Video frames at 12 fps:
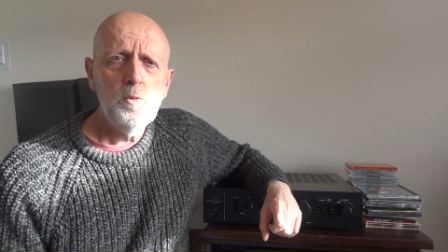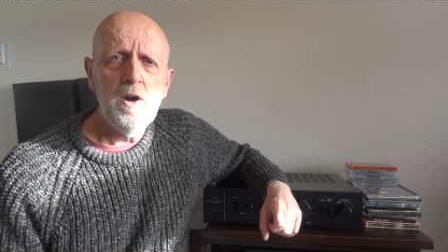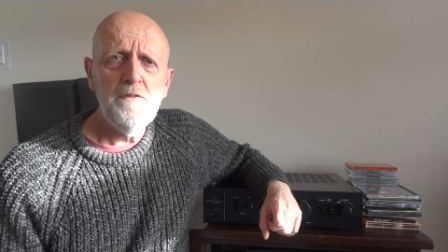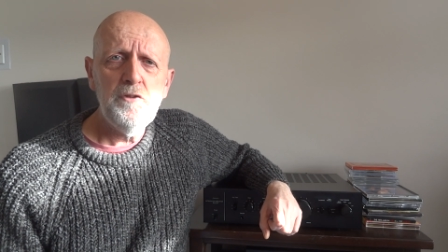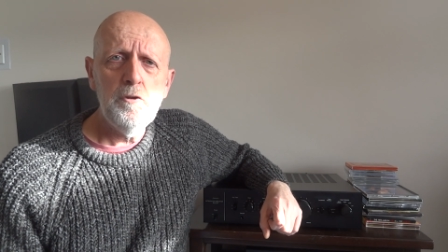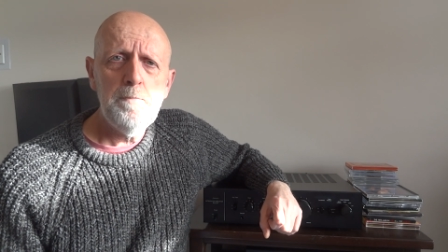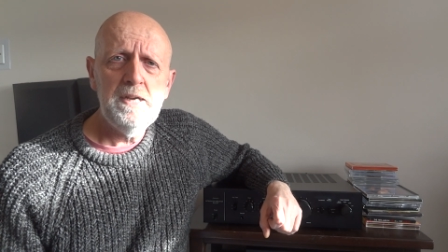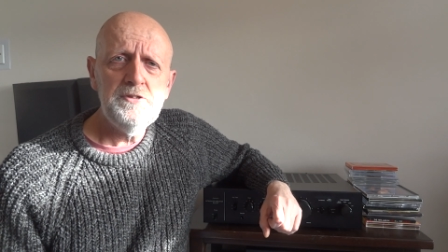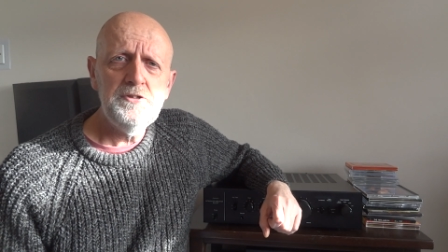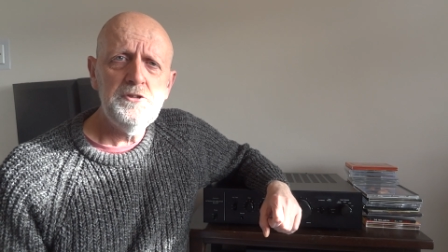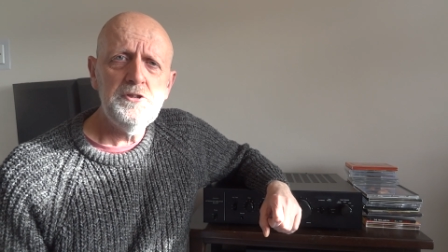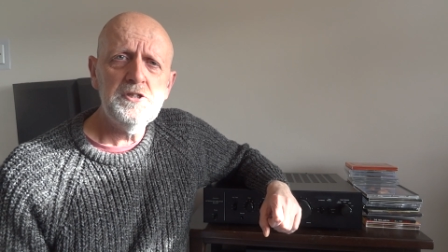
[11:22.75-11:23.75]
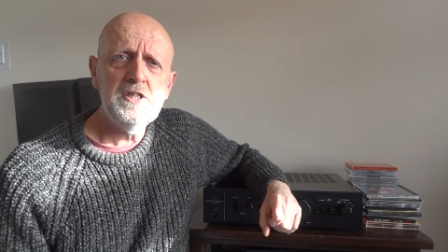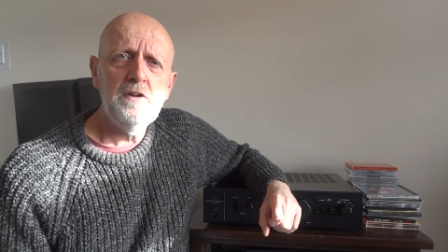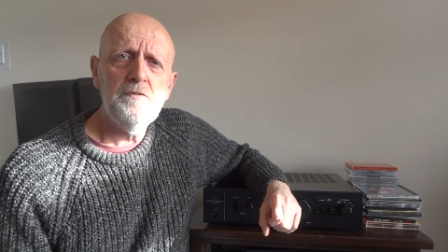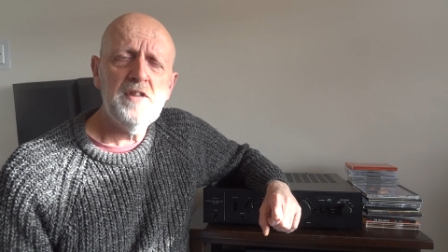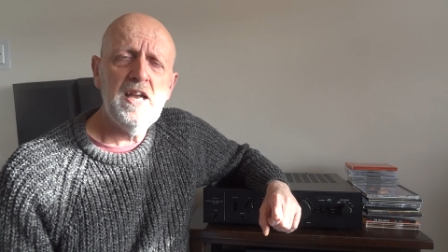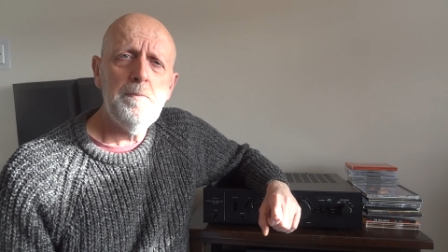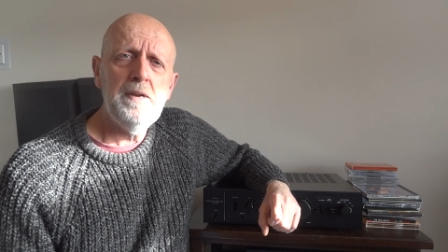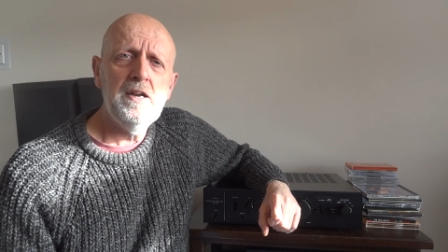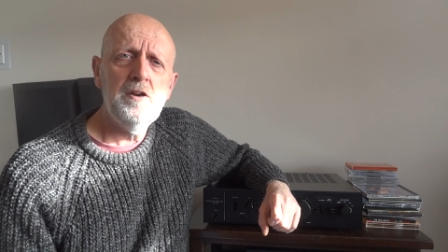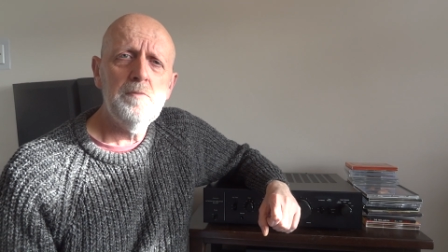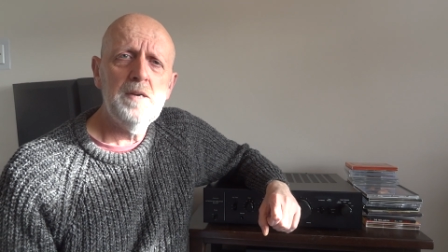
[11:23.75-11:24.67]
quite a few opinions yourself down below.